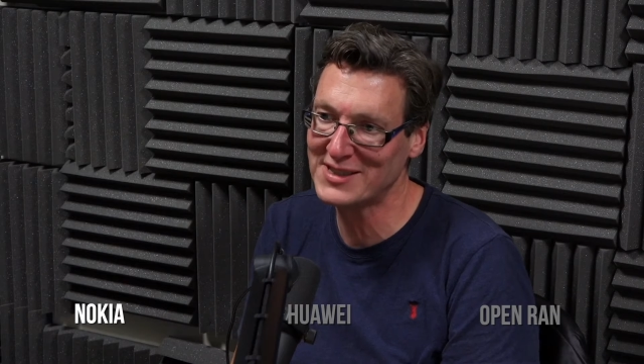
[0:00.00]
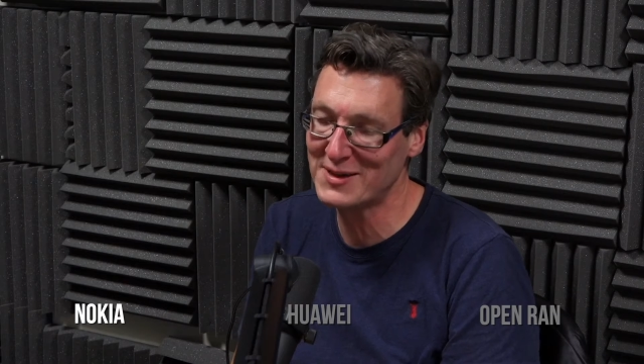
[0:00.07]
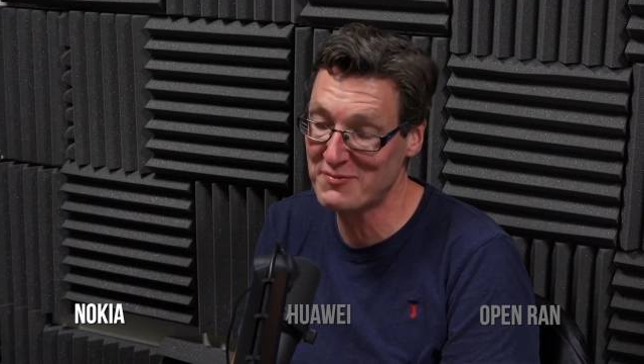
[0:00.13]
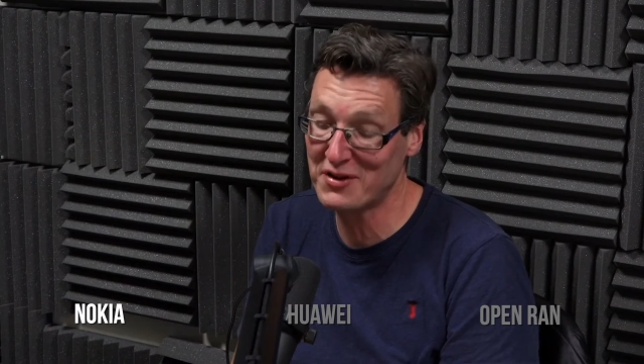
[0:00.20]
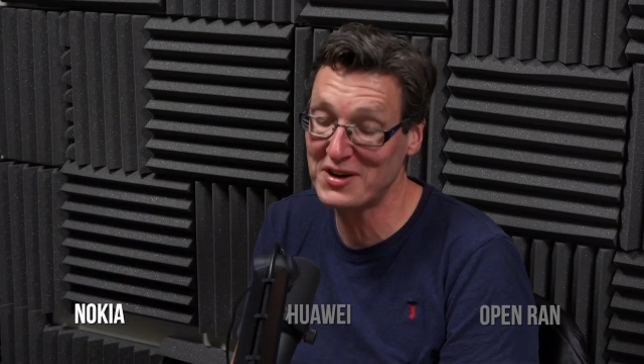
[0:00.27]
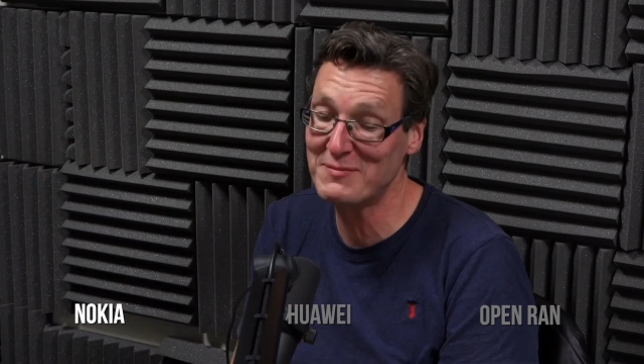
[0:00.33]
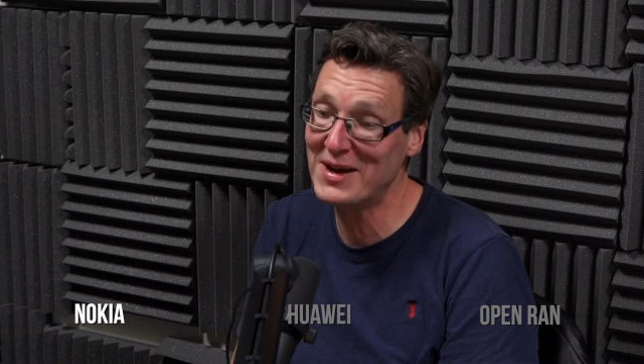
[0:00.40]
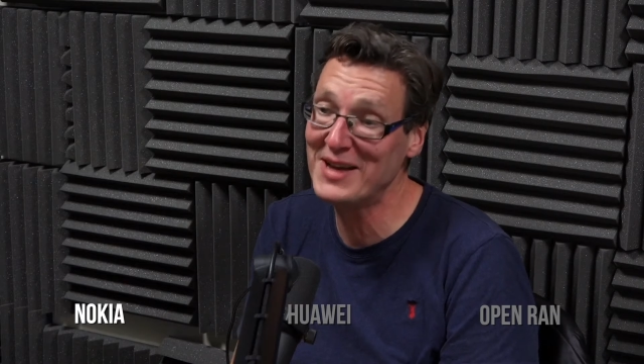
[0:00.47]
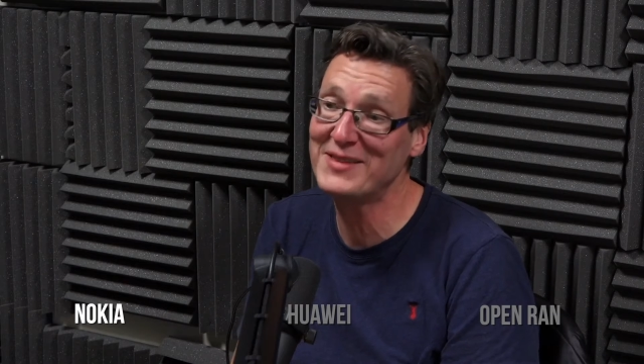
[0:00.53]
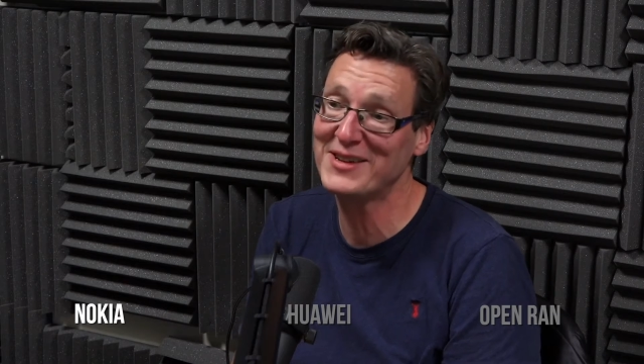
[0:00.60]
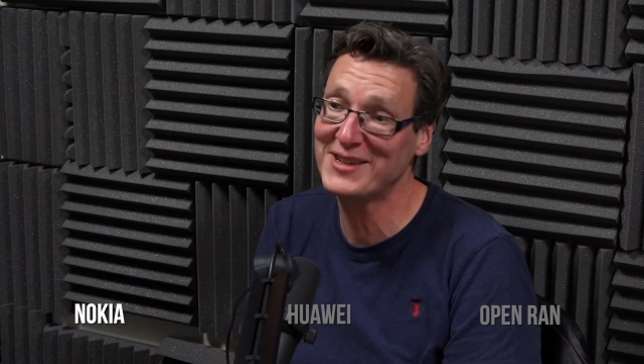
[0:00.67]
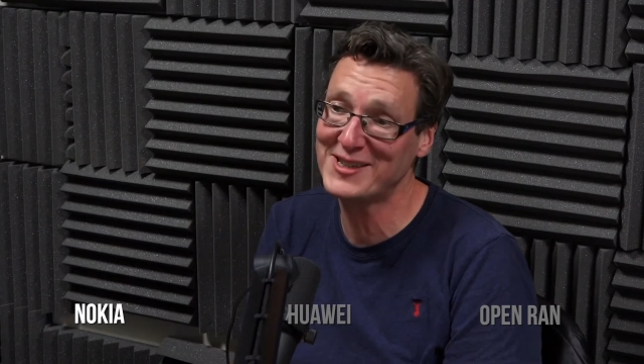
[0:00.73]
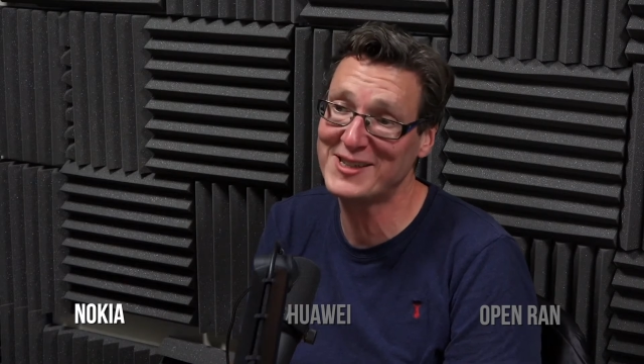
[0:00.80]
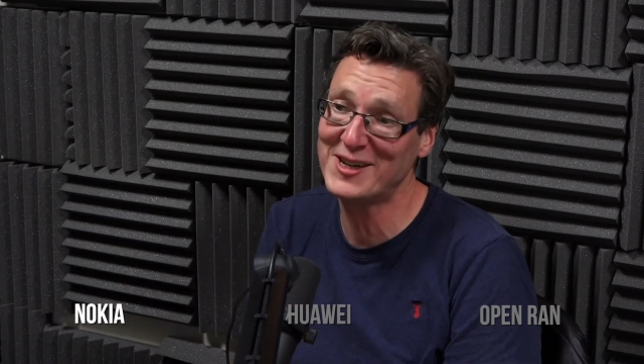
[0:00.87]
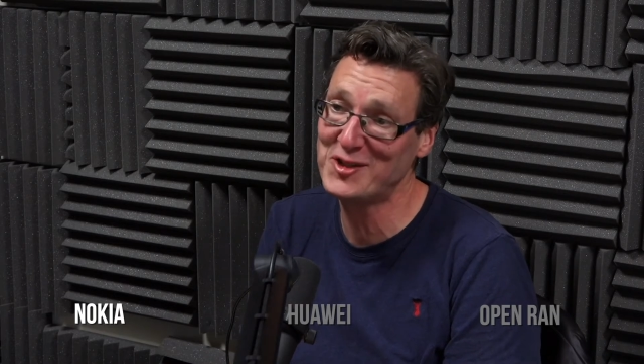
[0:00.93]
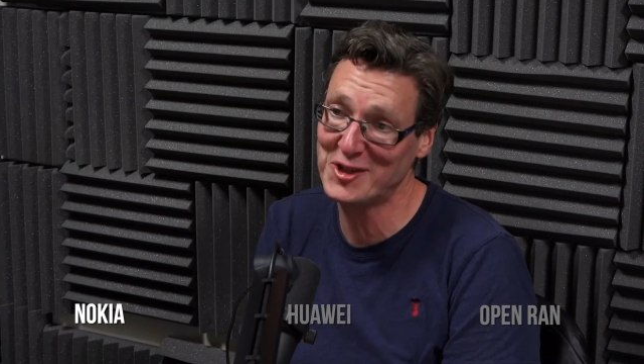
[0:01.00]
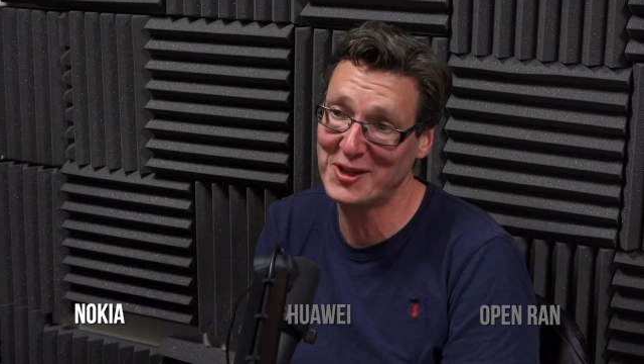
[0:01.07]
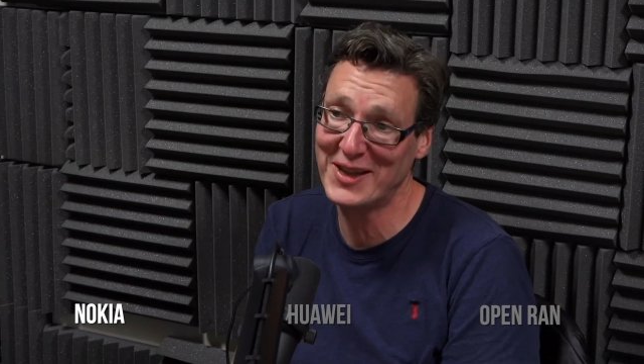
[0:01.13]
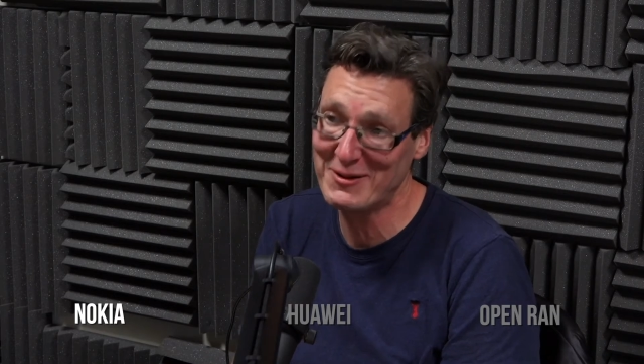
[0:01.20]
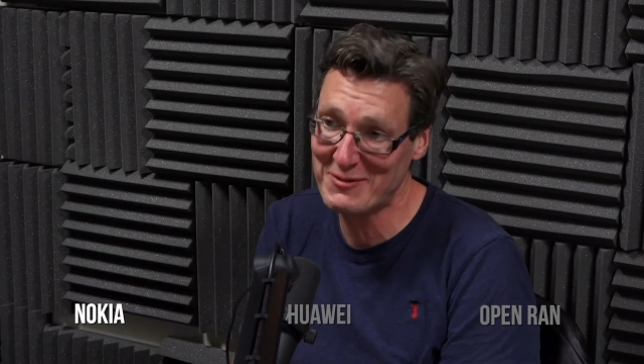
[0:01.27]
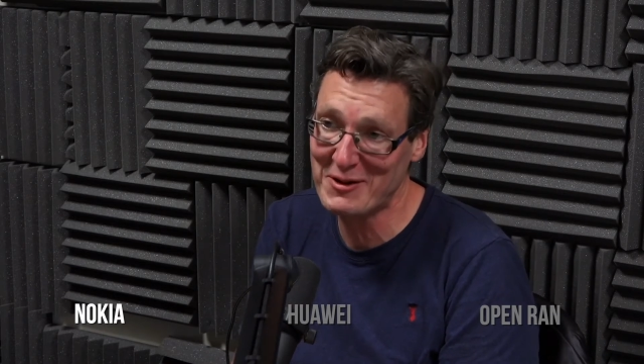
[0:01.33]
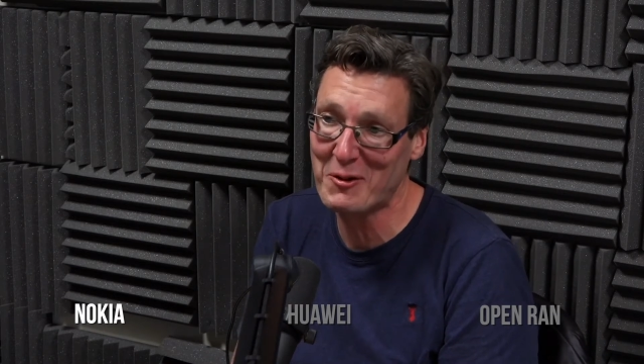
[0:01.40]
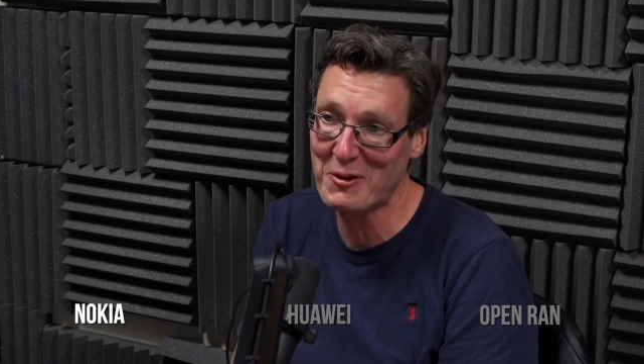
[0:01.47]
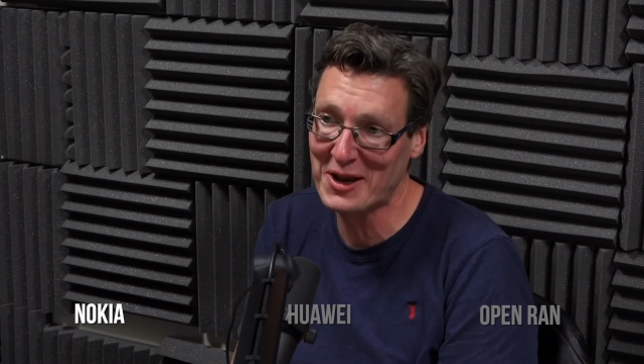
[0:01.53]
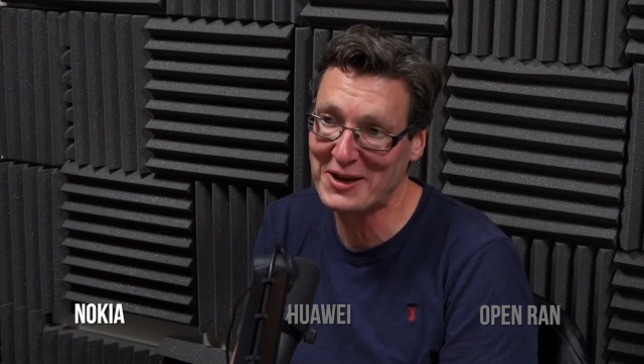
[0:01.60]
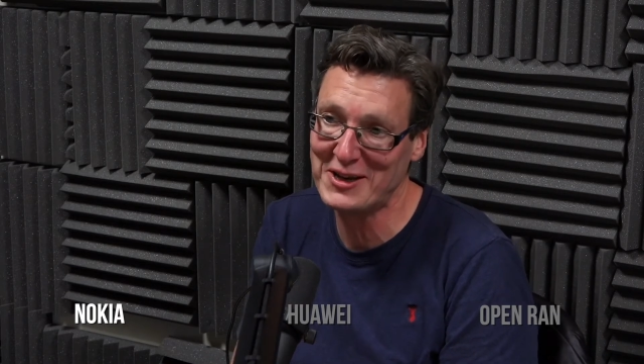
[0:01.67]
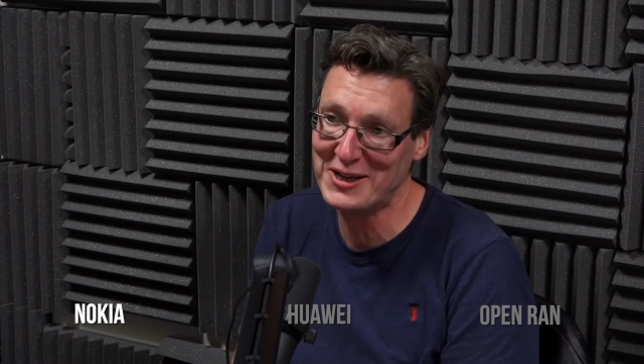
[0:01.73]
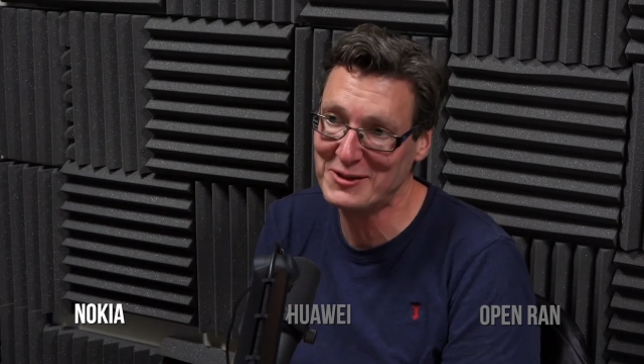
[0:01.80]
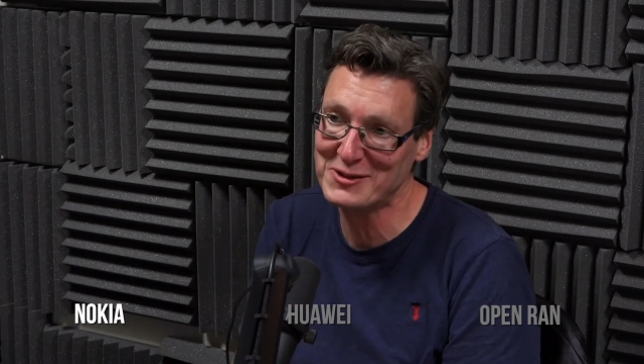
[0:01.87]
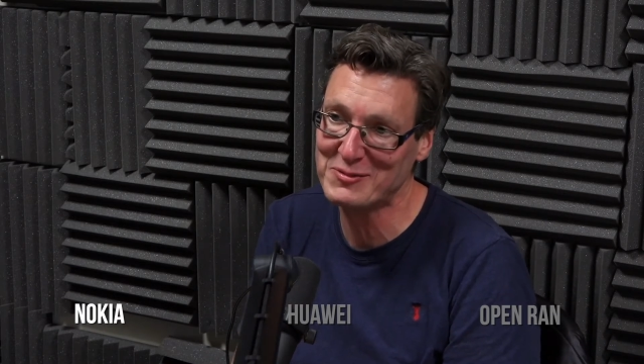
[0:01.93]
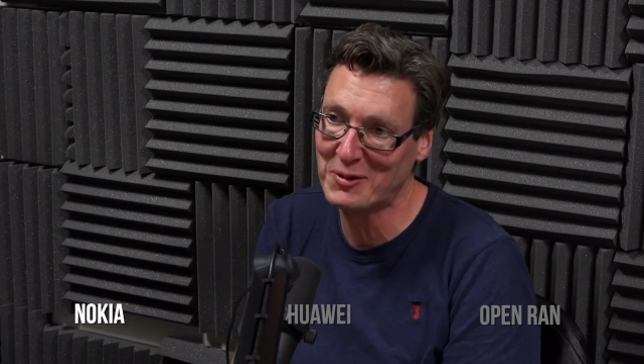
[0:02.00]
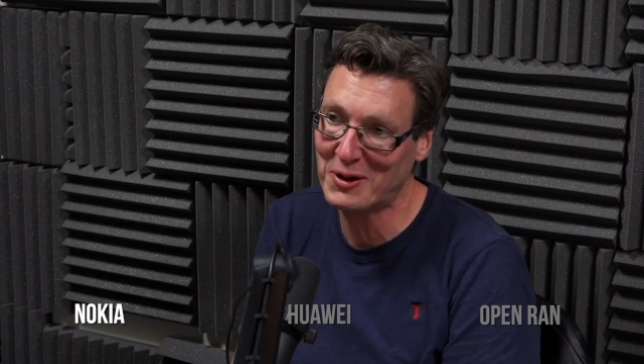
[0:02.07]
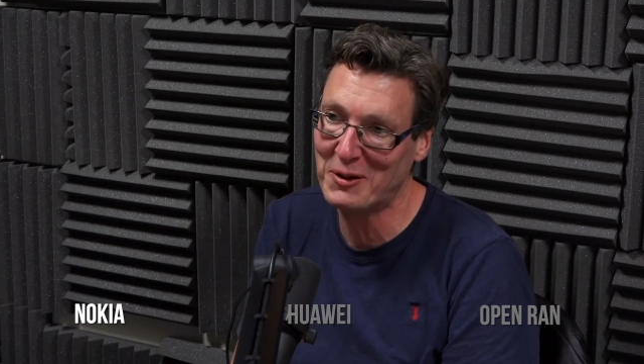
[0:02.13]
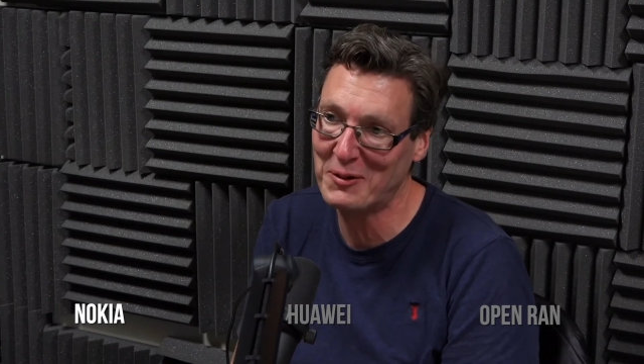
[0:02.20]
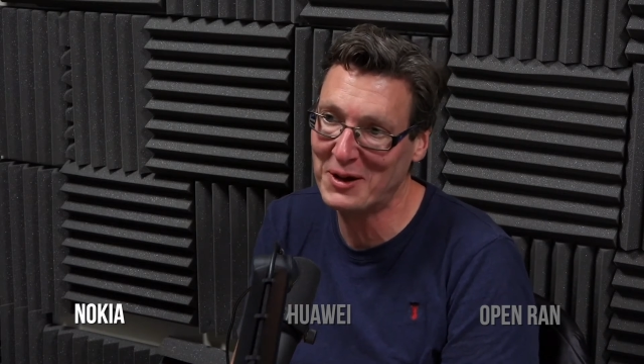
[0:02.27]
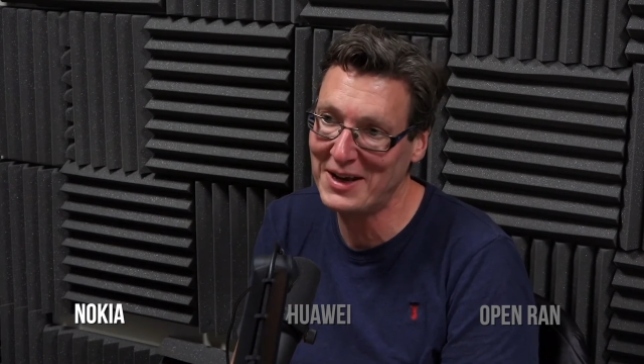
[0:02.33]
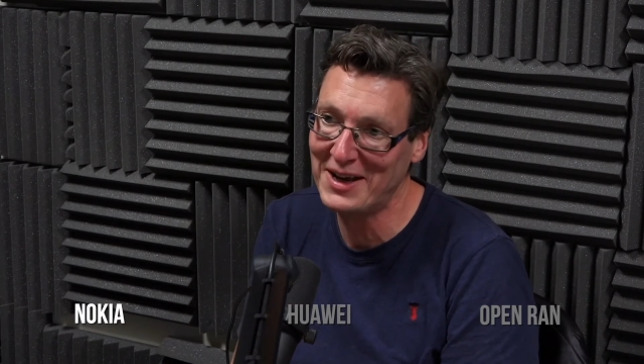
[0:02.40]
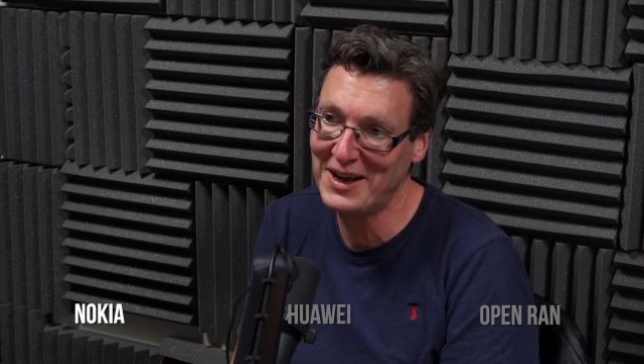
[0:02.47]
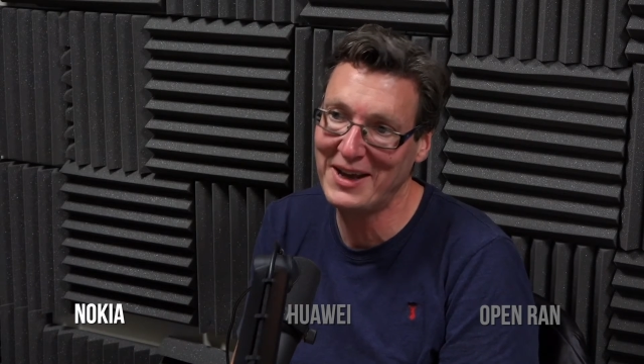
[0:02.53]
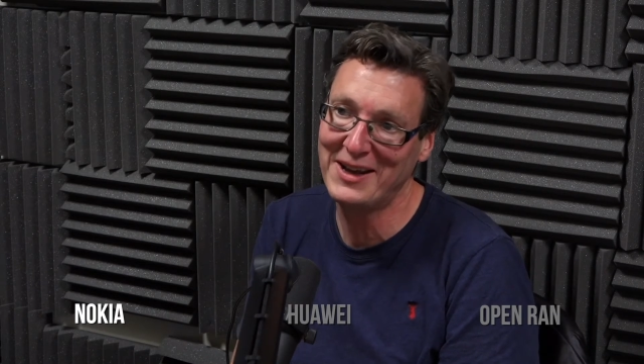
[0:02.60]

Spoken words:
So they probably made the decision they were not going to use Huawei,